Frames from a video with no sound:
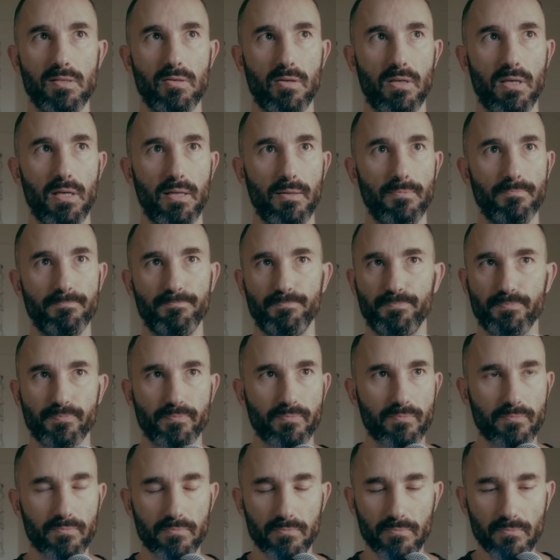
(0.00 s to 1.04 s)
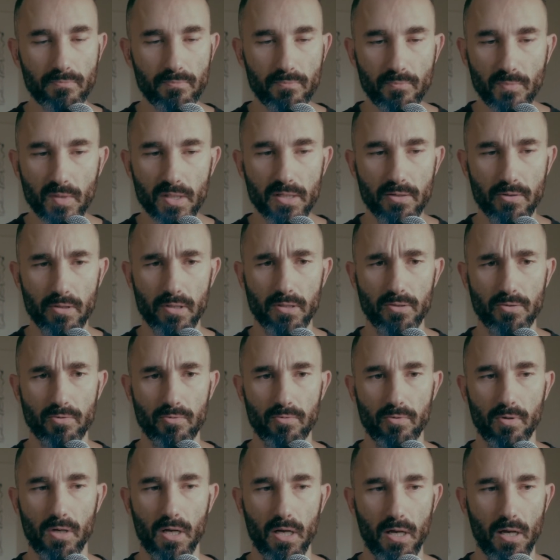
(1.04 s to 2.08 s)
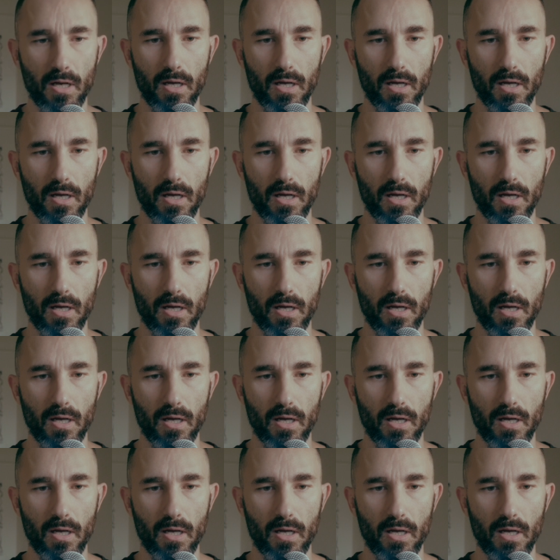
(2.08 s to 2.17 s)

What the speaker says: You can do